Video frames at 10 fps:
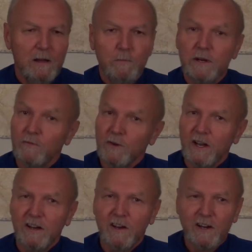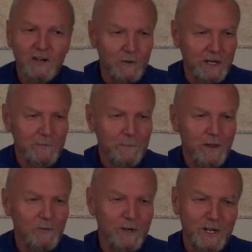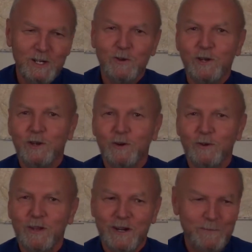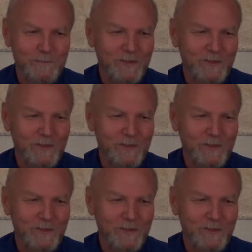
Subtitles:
but if we're not hungry, we're not going to go there.